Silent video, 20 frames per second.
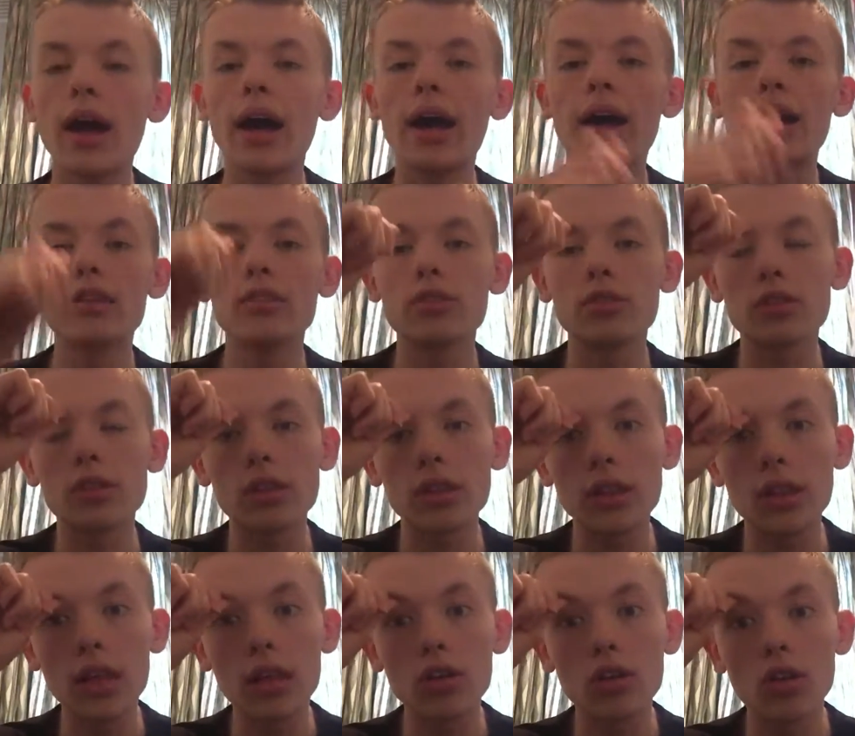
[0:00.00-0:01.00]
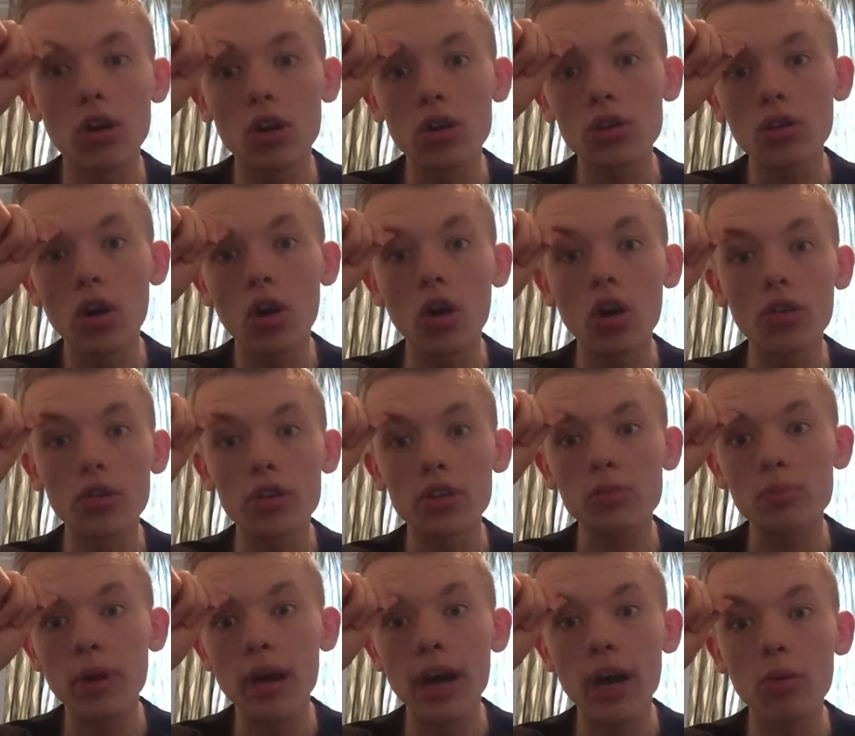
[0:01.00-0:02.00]
and they got all
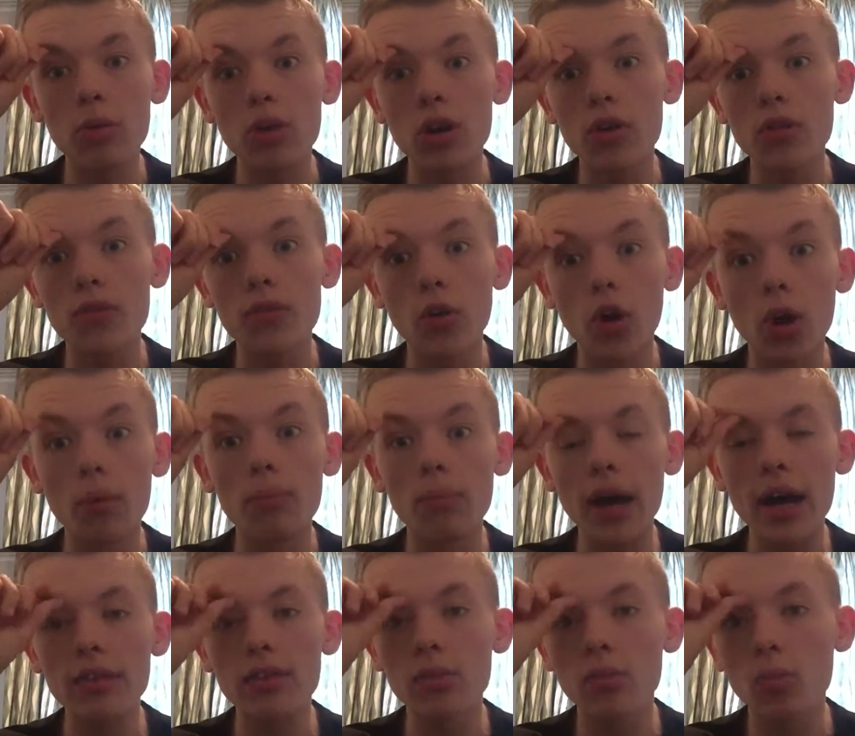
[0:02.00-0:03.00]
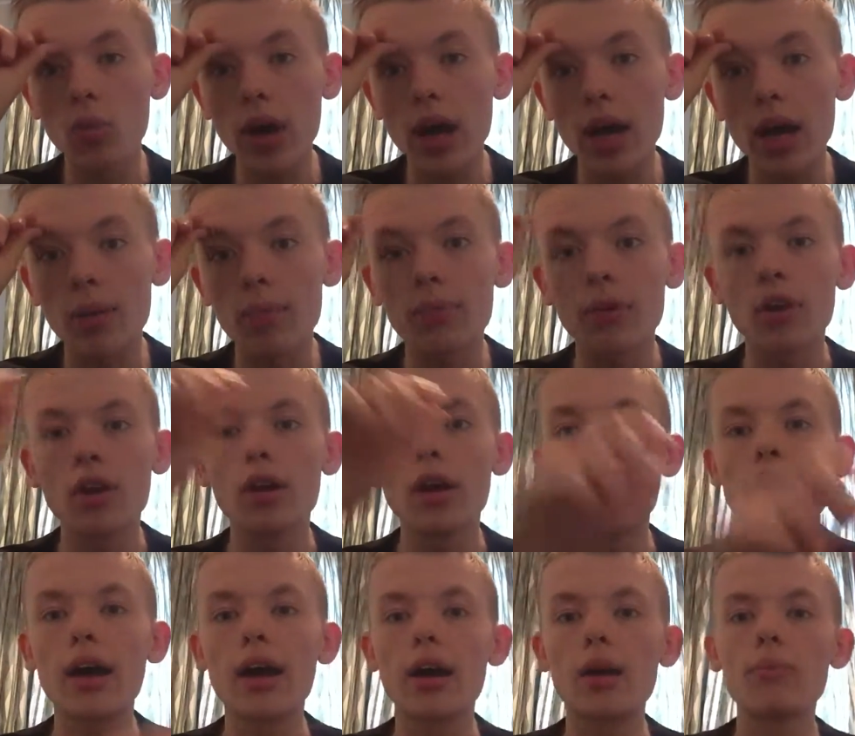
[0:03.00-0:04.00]
this power from Madam Web
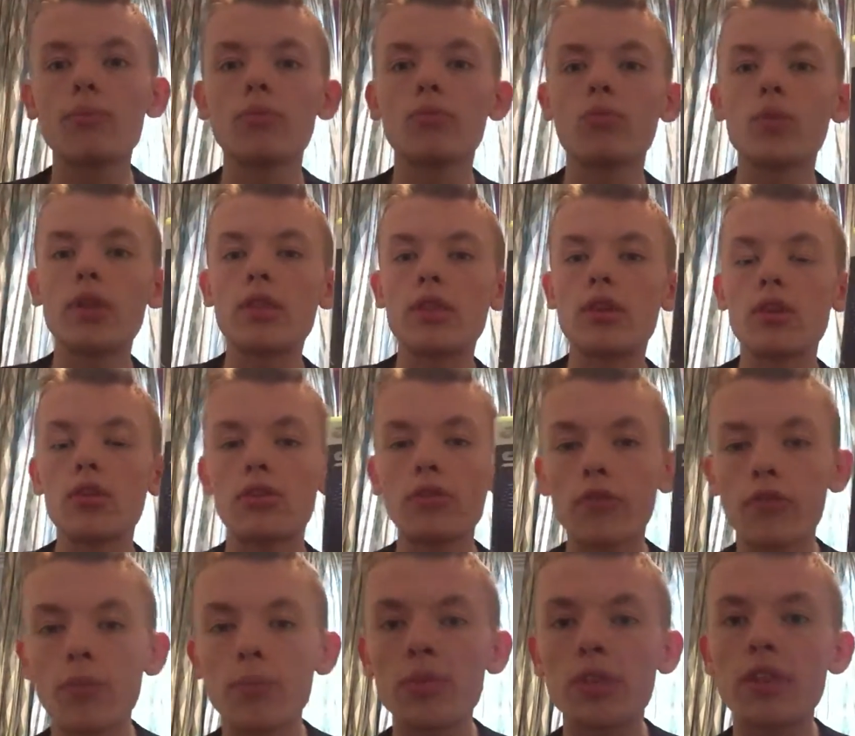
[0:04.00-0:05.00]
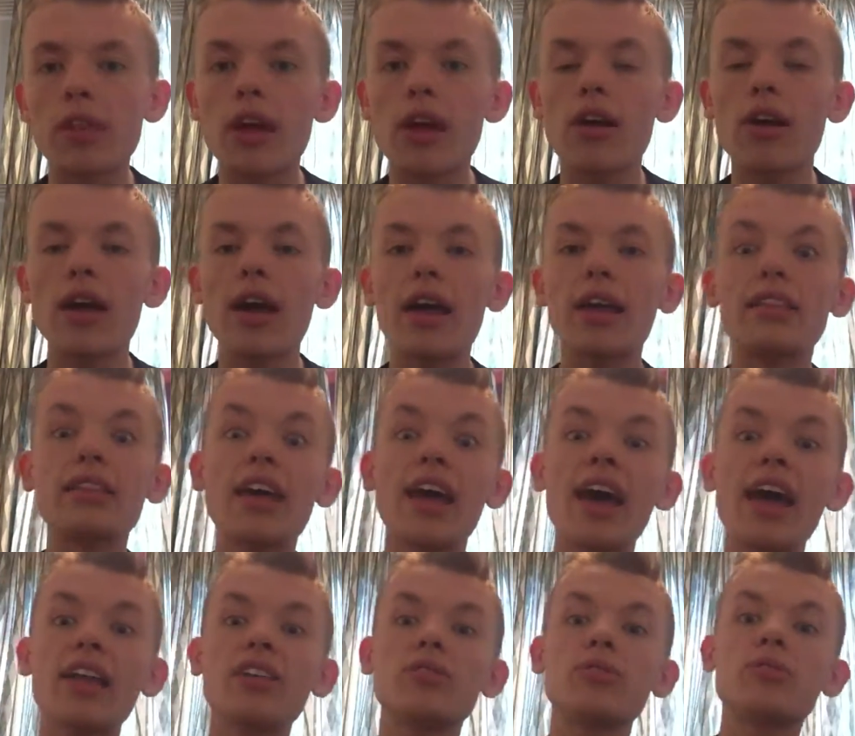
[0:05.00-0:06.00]
when they're from their
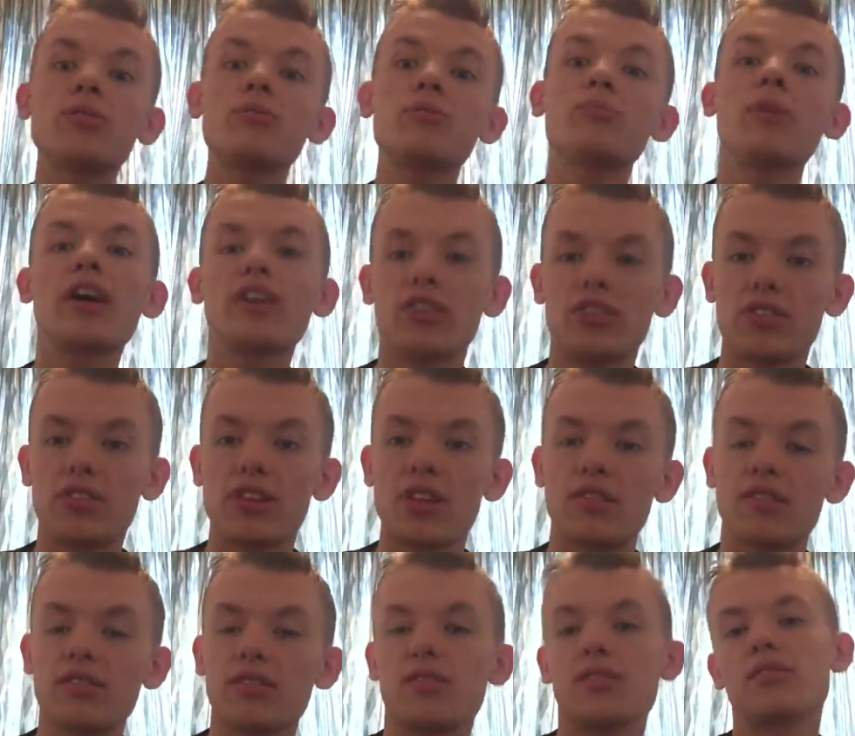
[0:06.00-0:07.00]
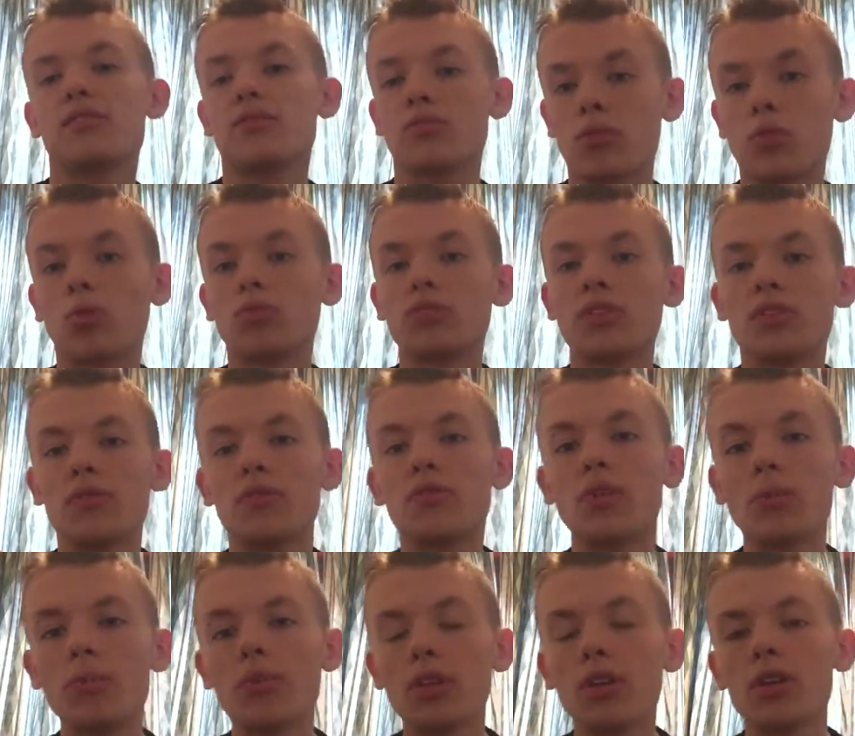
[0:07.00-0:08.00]
enhanced spider sense, quoting
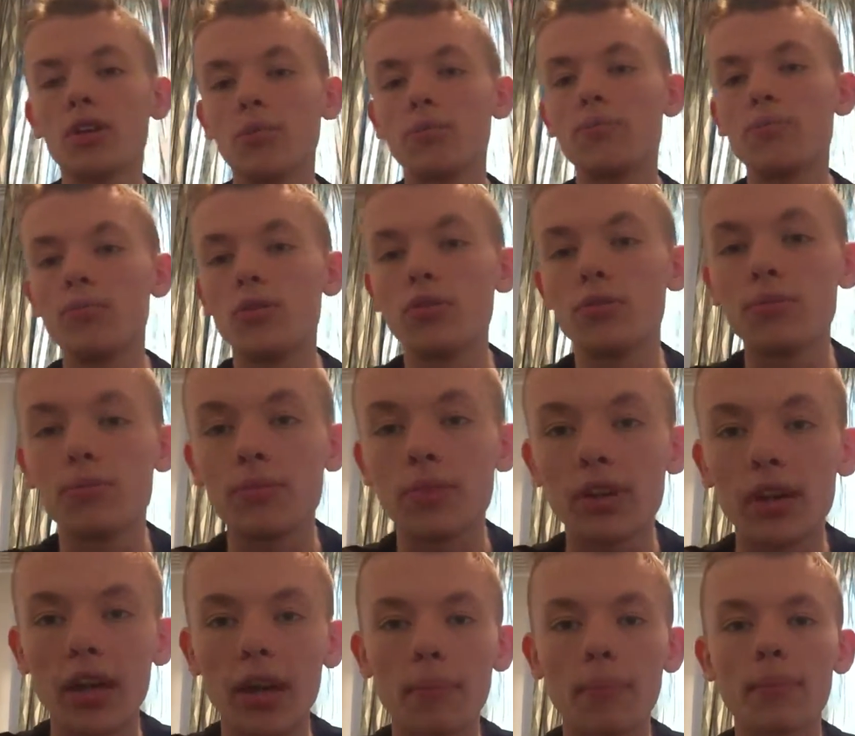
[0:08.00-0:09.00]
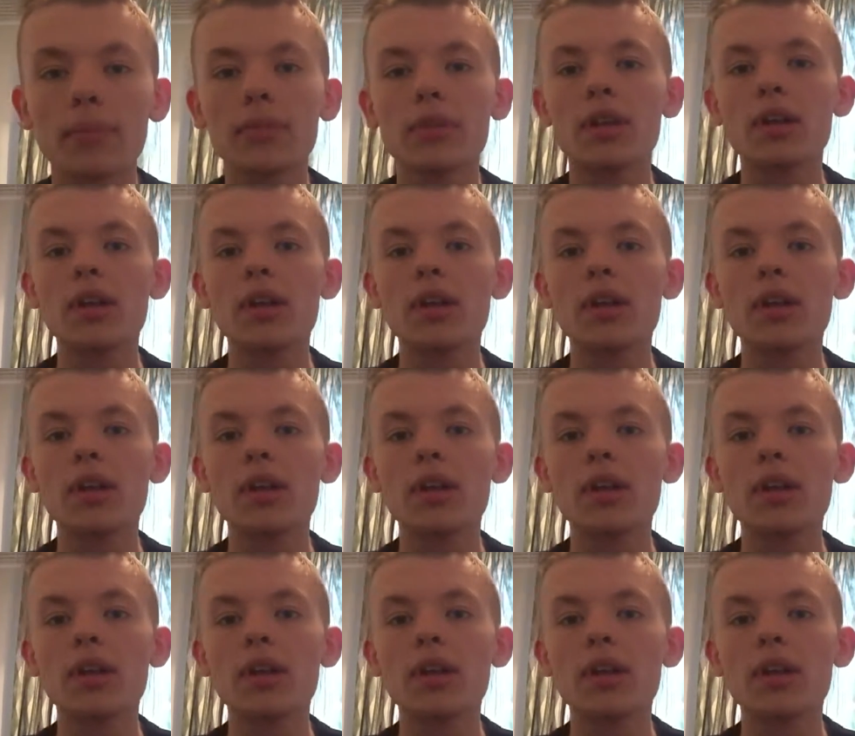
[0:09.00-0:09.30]
from the game.